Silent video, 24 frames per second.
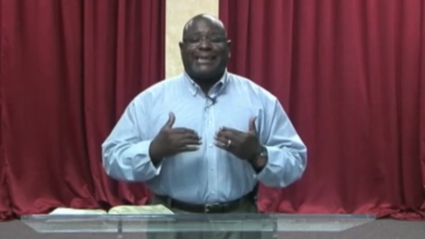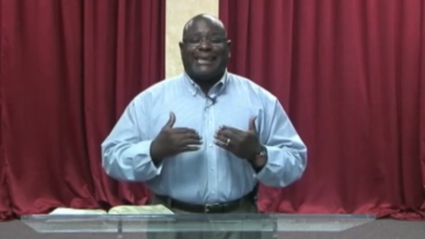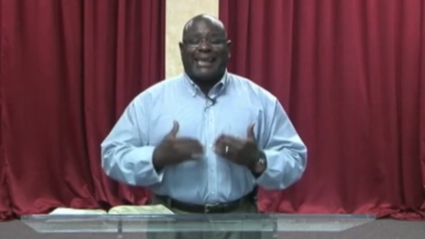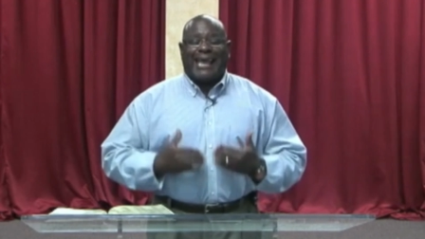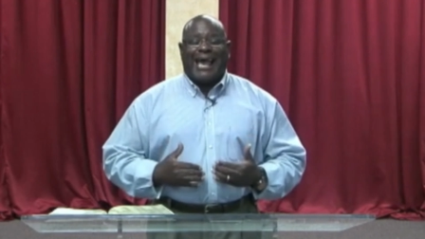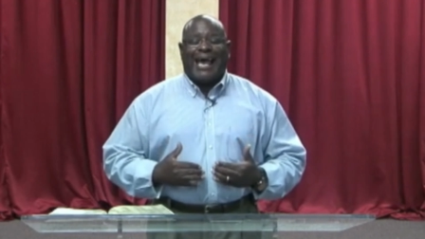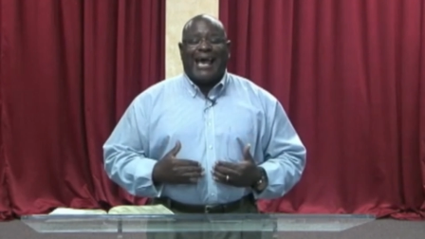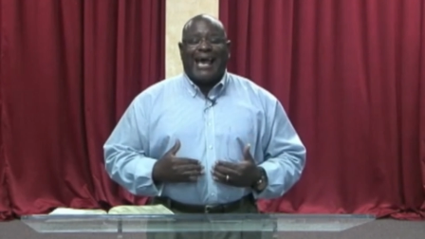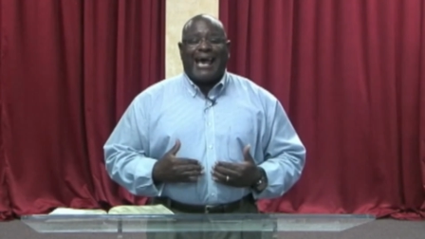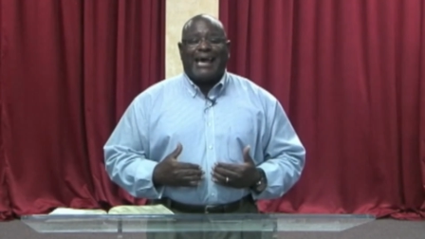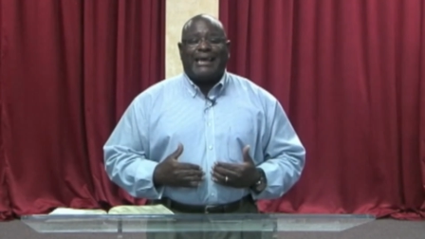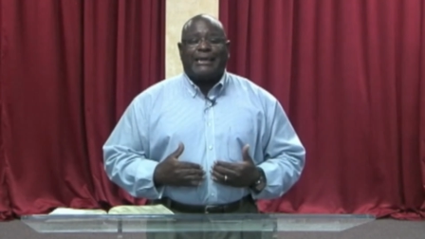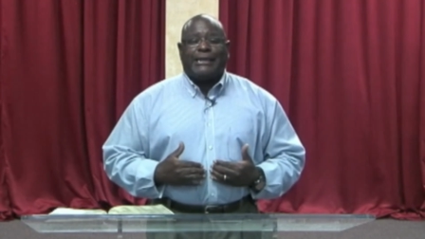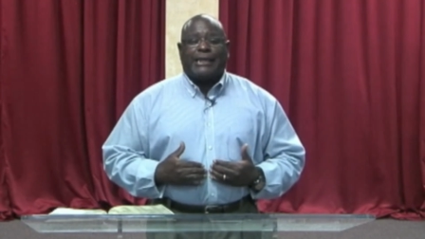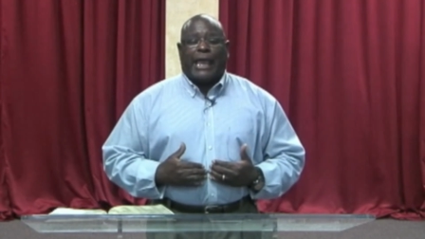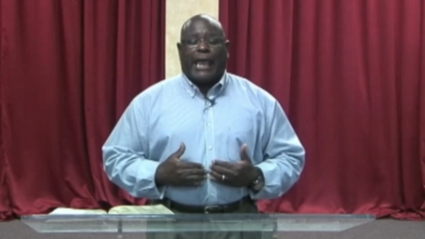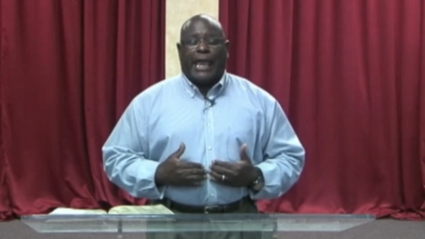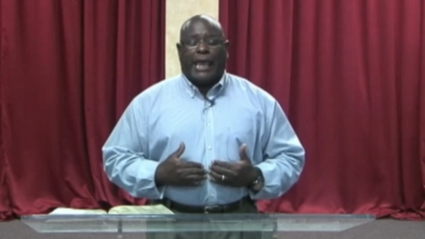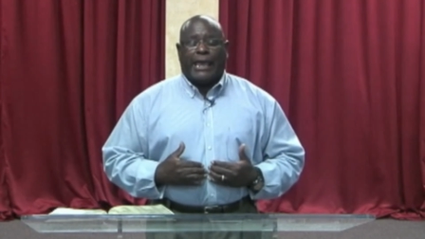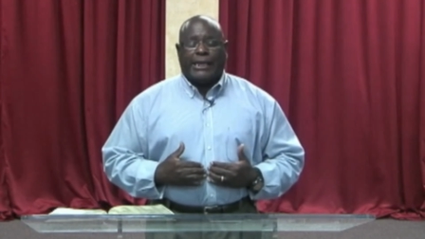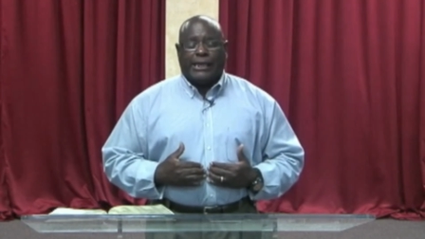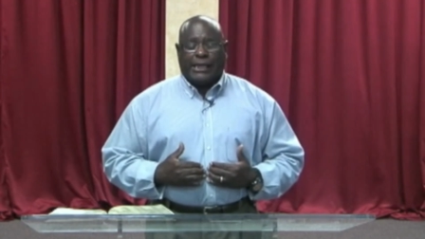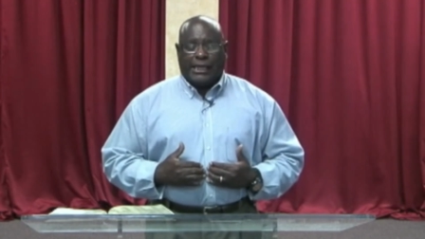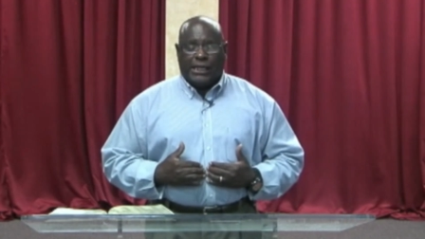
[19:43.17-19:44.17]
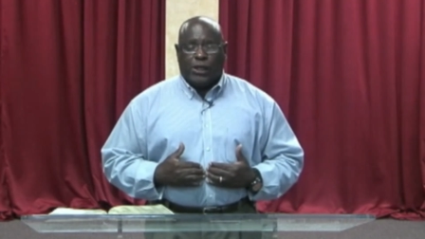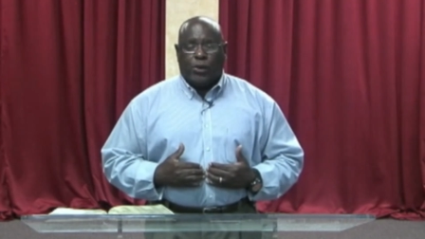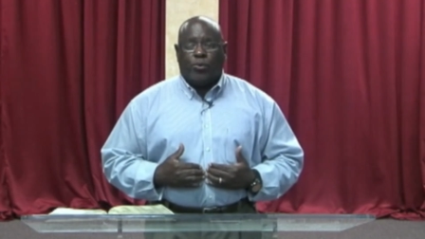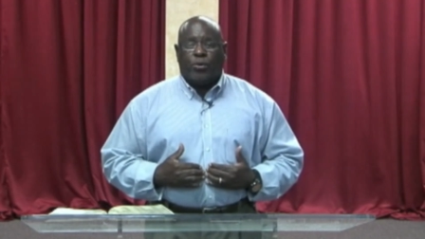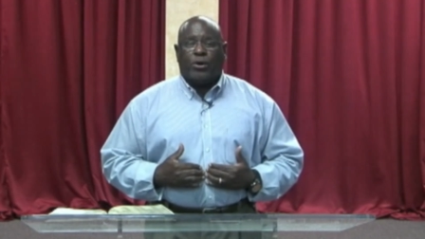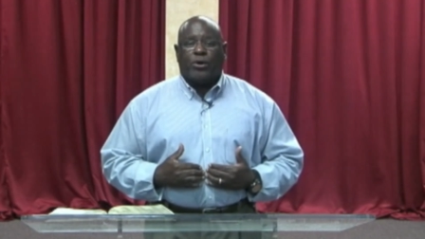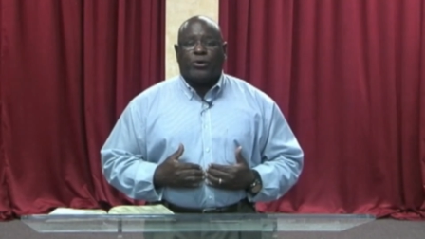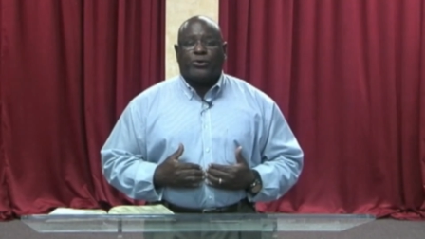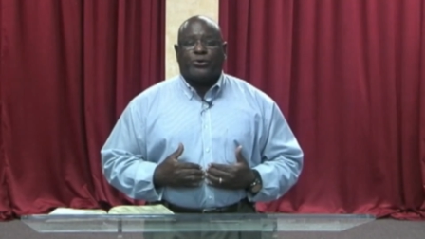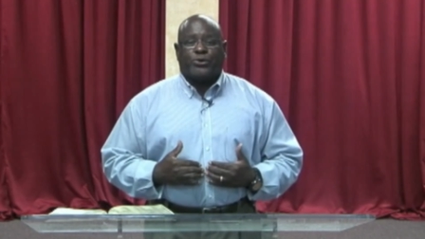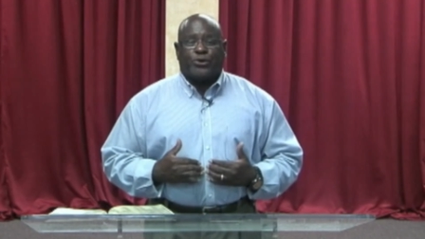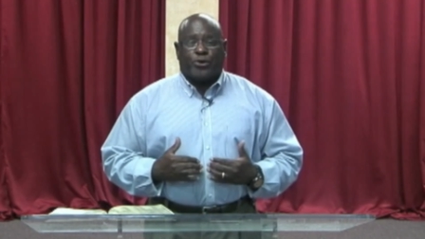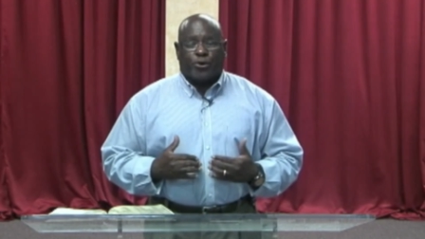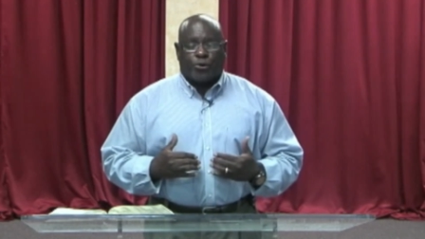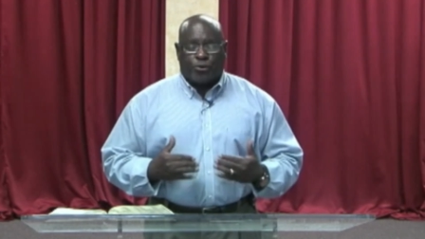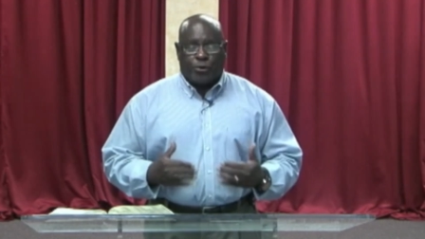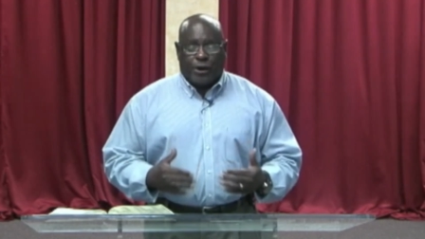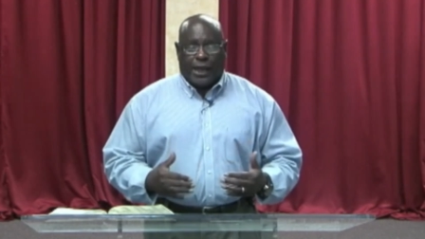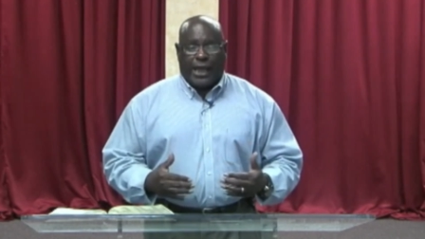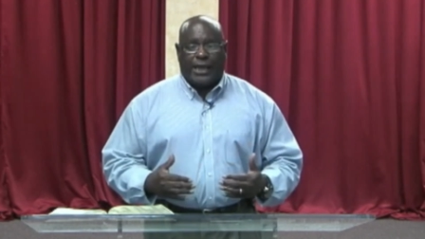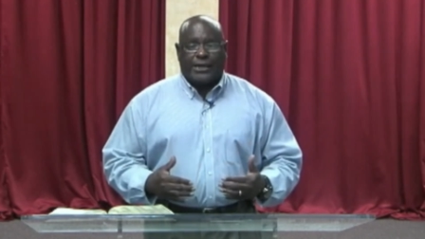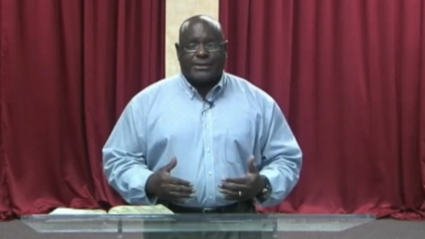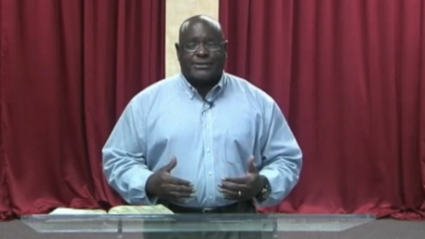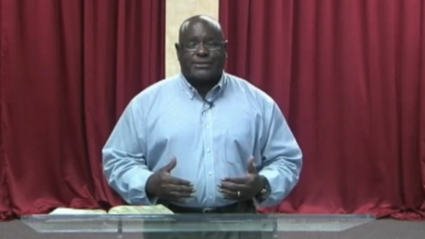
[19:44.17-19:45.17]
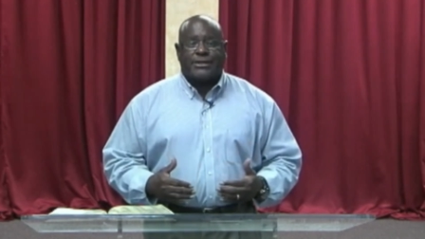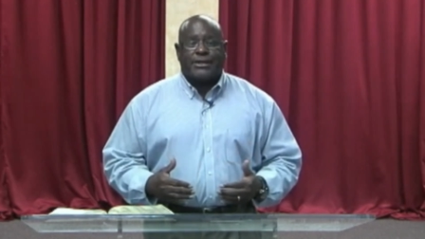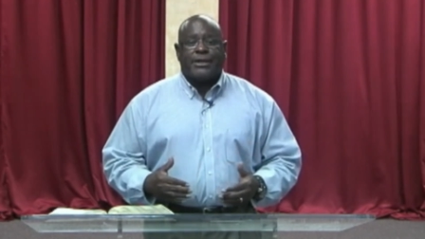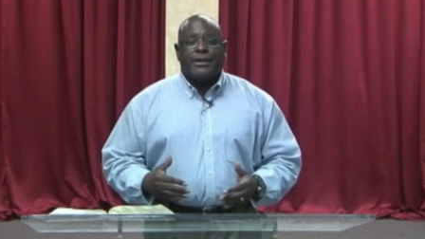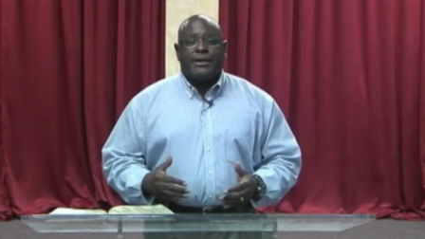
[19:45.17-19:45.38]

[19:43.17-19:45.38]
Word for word: guide, and He will direct